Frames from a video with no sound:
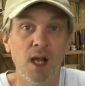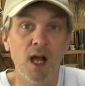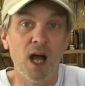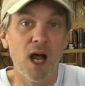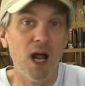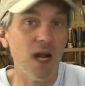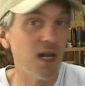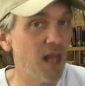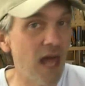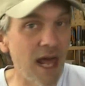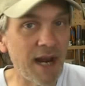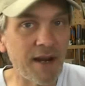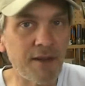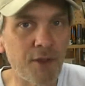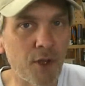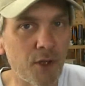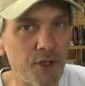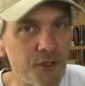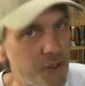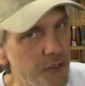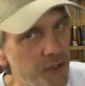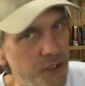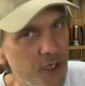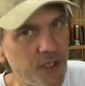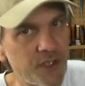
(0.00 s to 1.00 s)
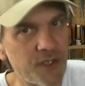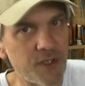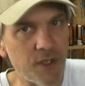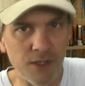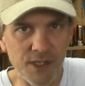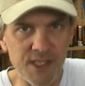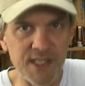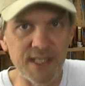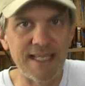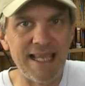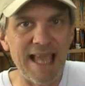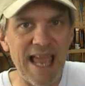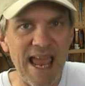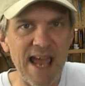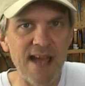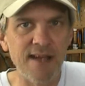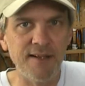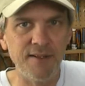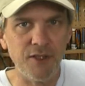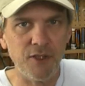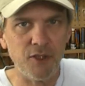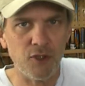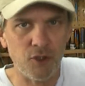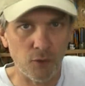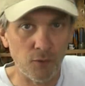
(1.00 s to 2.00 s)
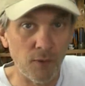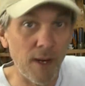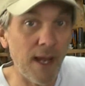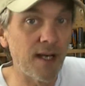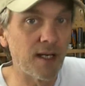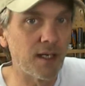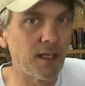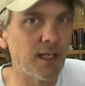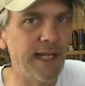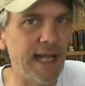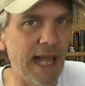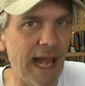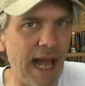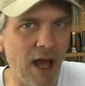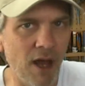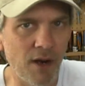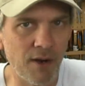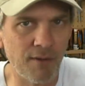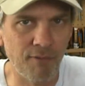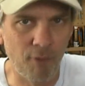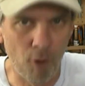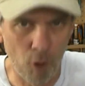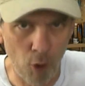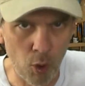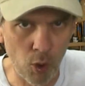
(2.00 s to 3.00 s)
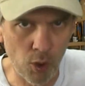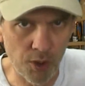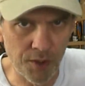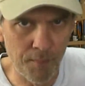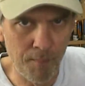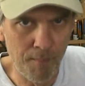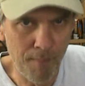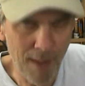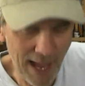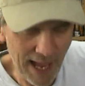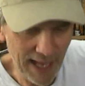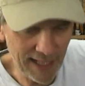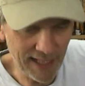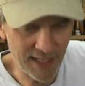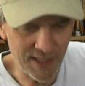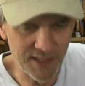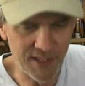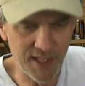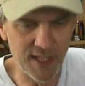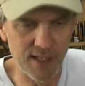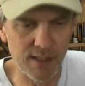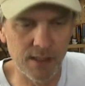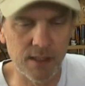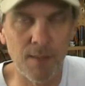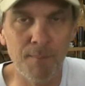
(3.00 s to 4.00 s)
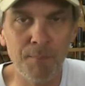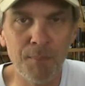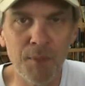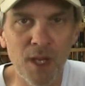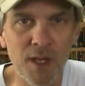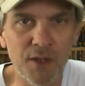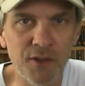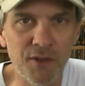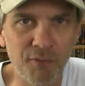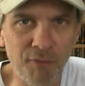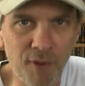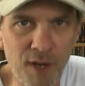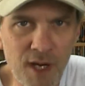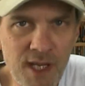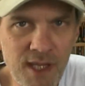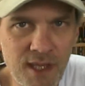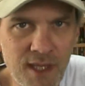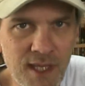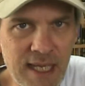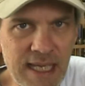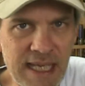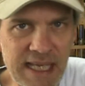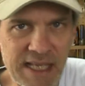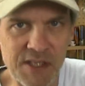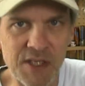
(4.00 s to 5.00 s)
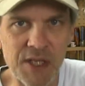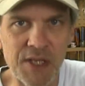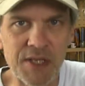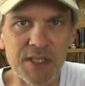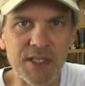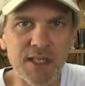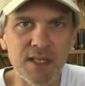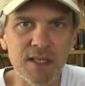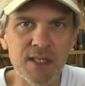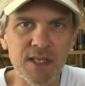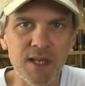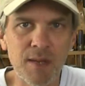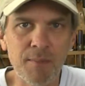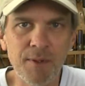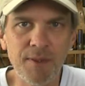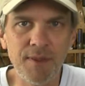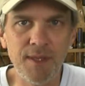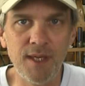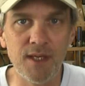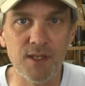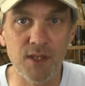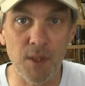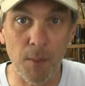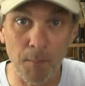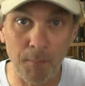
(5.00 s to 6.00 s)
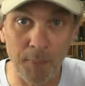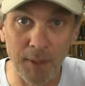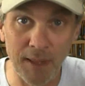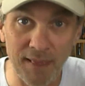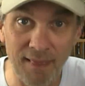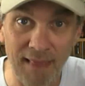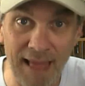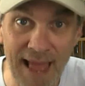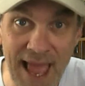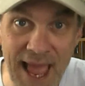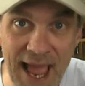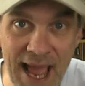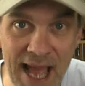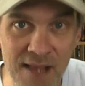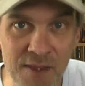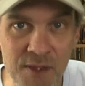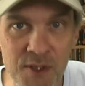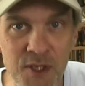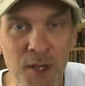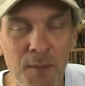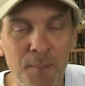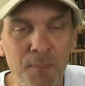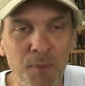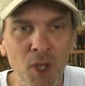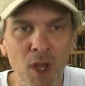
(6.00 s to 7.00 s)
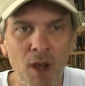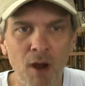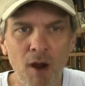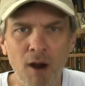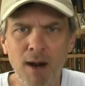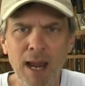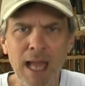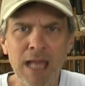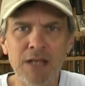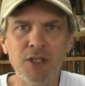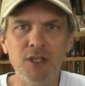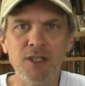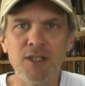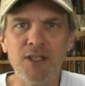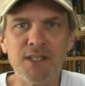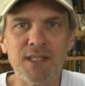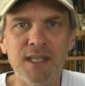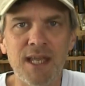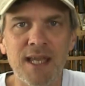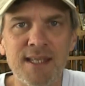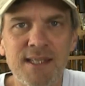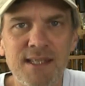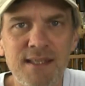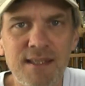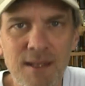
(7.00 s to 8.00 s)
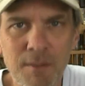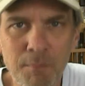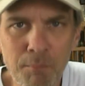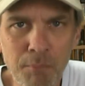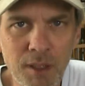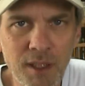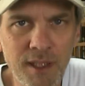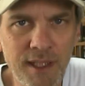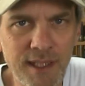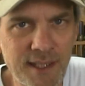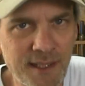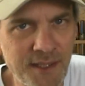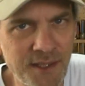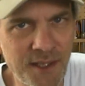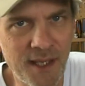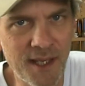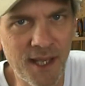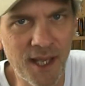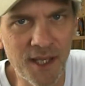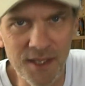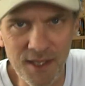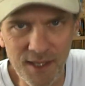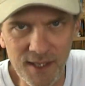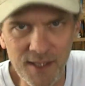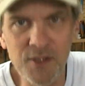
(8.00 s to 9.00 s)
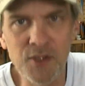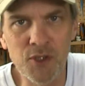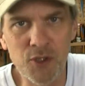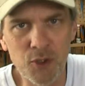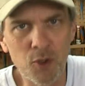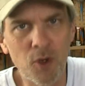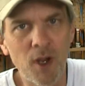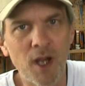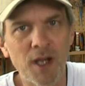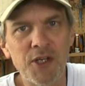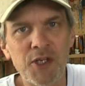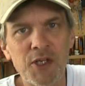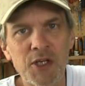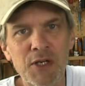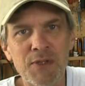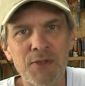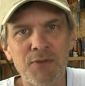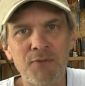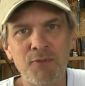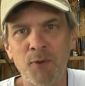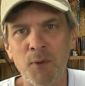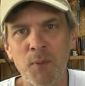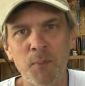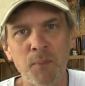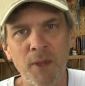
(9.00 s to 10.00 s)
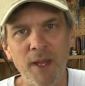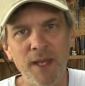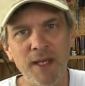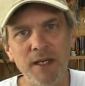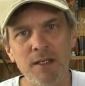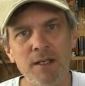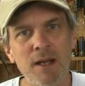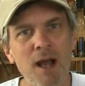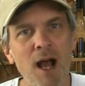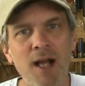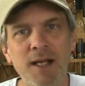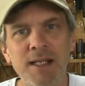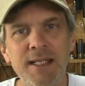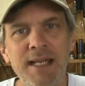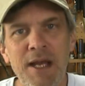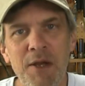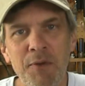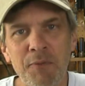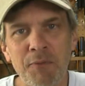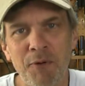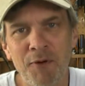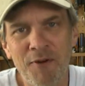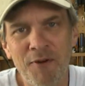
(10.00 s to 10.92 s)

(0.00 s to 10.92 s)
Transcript: A lot of those are just scanned directly out of old magazines. The funny thing is some of these plans are actually just assembly instructions from like knockdown